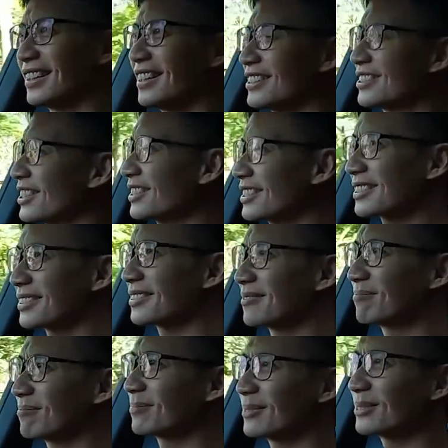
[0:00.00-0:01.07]
It just
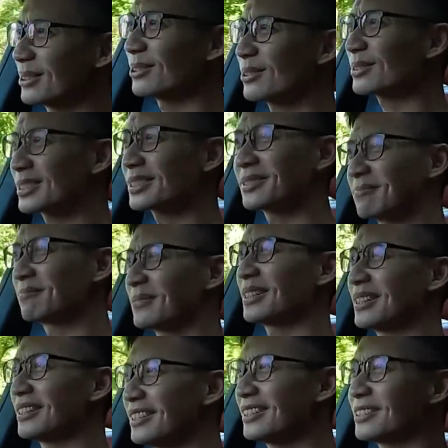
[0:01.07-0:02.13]
looks
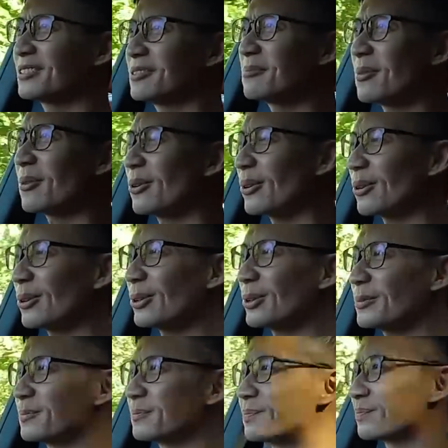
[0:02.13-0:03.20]
a little
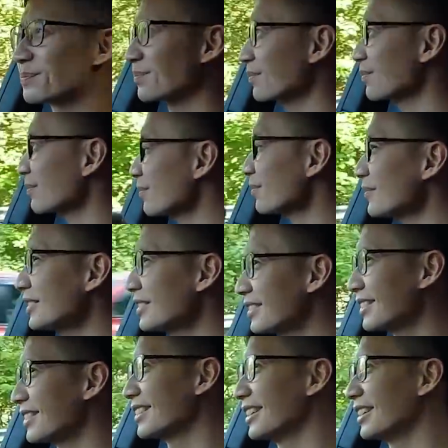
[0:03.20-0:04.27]
more
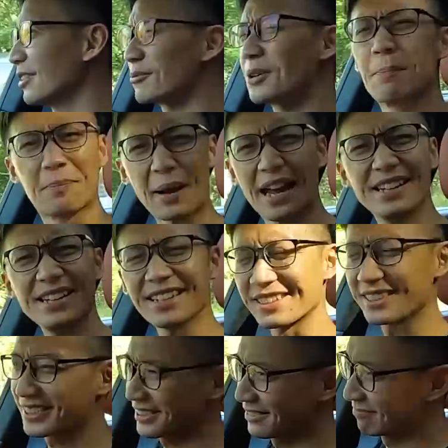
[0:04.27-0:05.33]

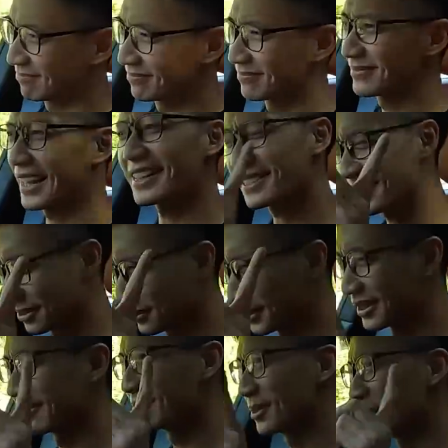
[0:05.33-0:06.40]
rebellious. That's the
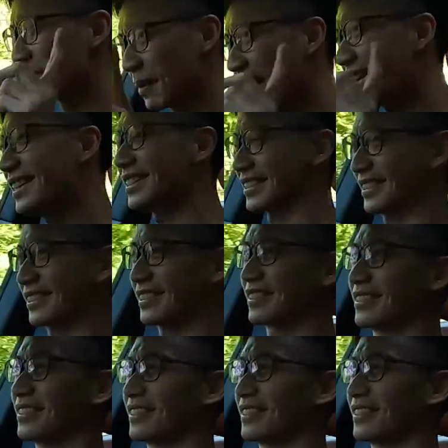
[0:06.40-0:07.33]
word, rebellious.